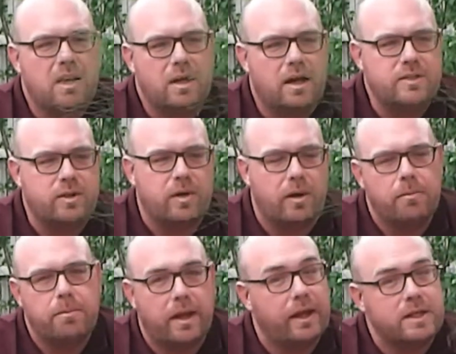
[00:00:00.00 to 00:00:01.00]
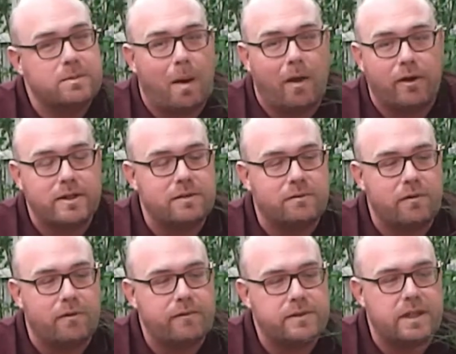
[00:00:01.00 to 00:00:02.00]
I don't know, a bit like asparagus if you've
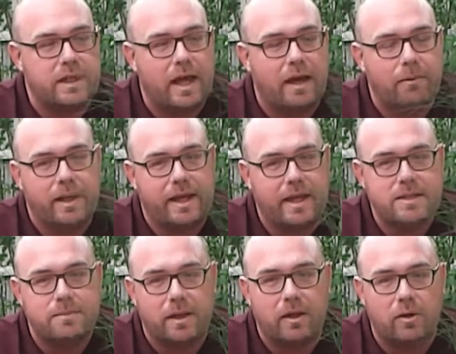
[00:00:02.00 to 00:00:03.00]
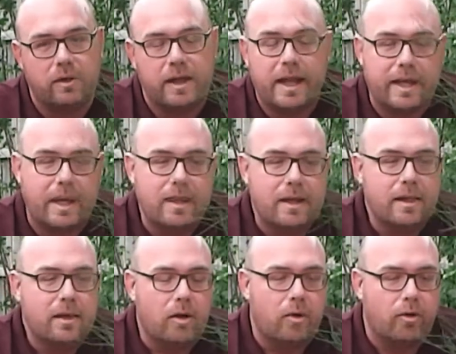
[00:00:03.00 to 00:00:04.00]
ever seen that when it gets a bit long and leggy,
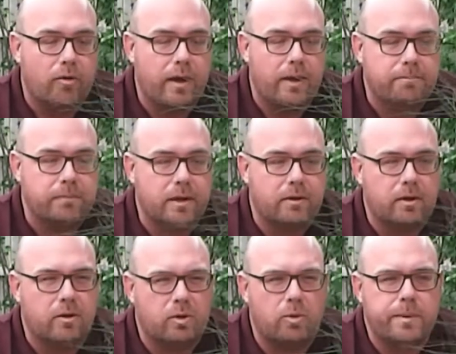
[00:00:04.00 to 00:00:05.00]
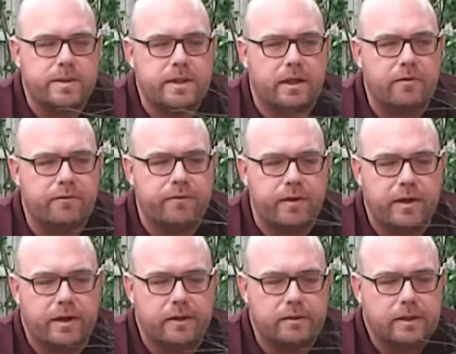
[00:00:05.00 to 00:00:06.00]
or almost like a
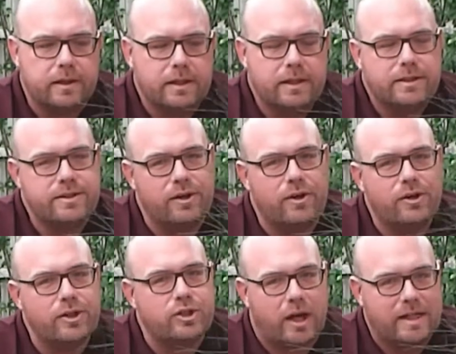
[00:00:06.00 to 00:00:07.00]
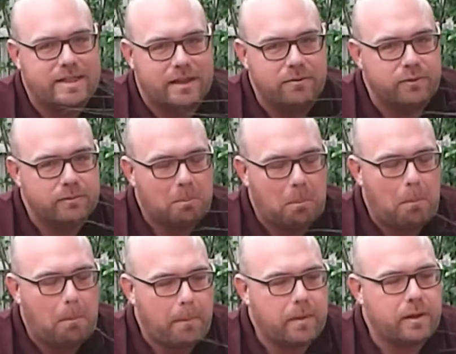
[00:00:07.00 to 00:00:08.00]
fern. It's not unattractive
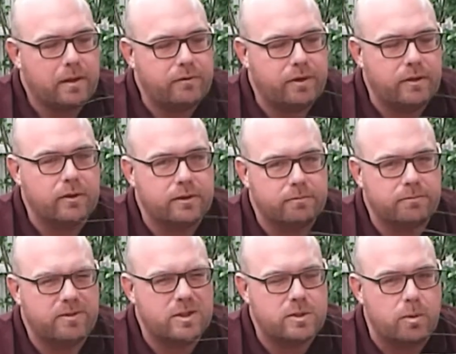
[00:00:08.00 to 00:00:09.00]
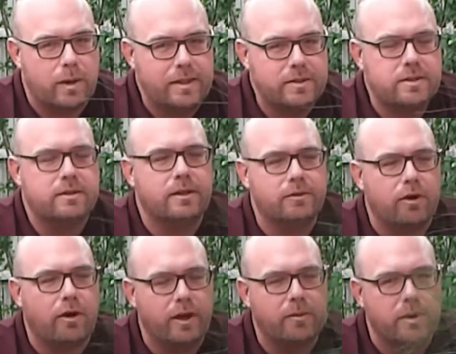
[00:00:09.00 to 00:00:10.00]
if you squint and
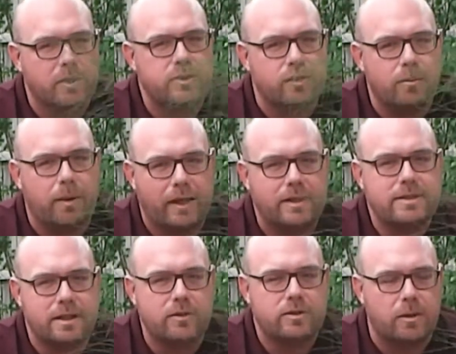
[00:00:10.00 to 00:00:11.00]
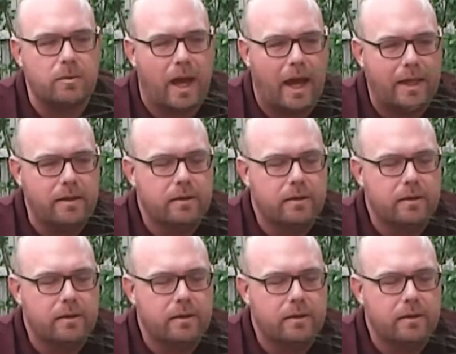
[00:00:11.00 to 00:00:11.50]
grow it in amongst other plants. It looks okay,